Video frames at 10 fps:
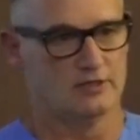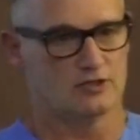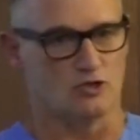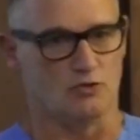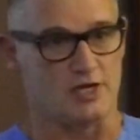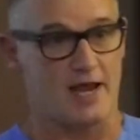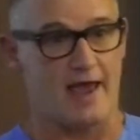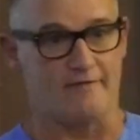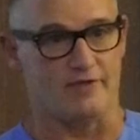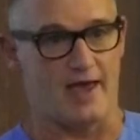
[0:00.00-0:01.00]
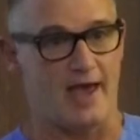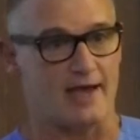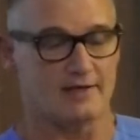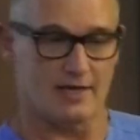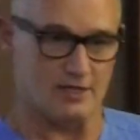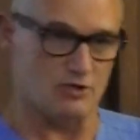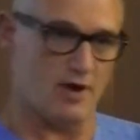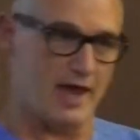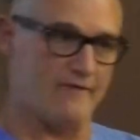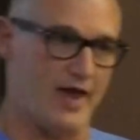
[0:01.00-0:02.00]
So when you have that and you
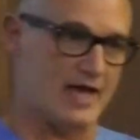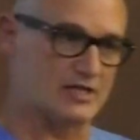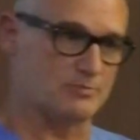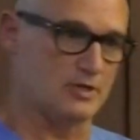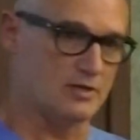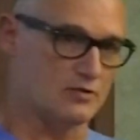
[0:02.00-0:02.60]
have asthma